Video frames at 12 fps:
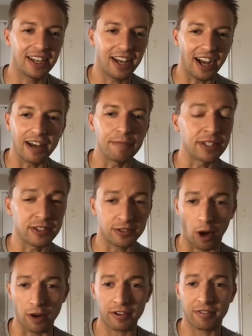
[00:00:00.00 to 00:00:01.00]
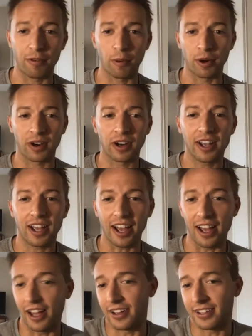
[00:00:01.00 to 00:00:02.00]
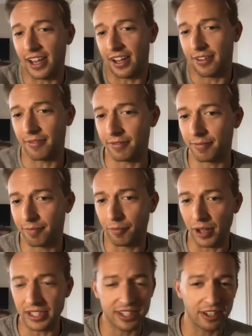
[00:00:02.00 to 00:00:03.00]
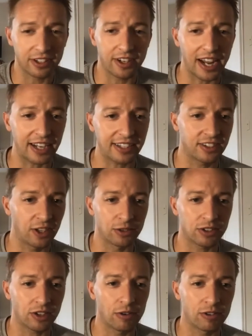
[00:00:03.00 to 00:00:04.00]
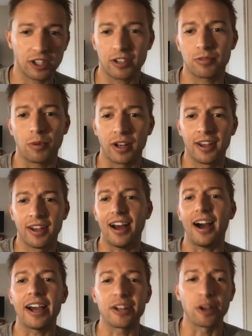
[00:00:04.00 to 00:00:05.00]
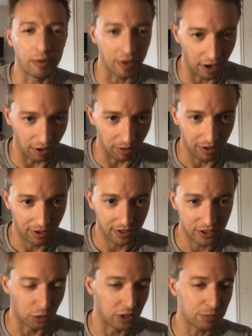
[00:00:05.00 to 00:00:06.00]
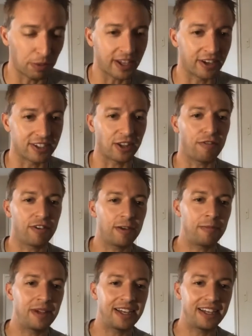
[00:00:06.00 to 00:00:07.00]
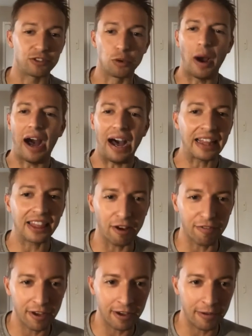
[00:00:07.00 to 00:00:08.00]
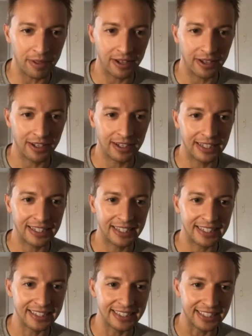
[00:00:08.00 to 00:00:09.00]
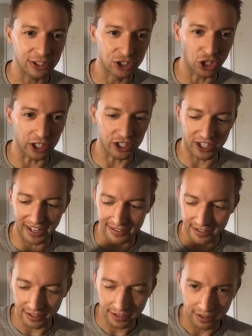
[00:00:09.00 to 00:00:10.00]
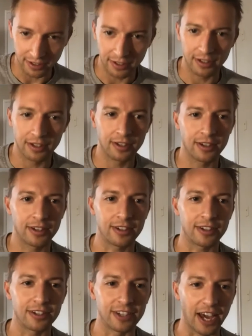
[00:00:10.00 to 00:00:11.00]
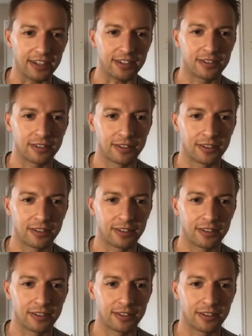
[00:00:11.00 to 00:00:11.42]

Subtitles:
I've been starving for. And yet, is he a good X's and O's coach? Guess what? I don't know. Do his players love him? Do I love him? Judge says, yes.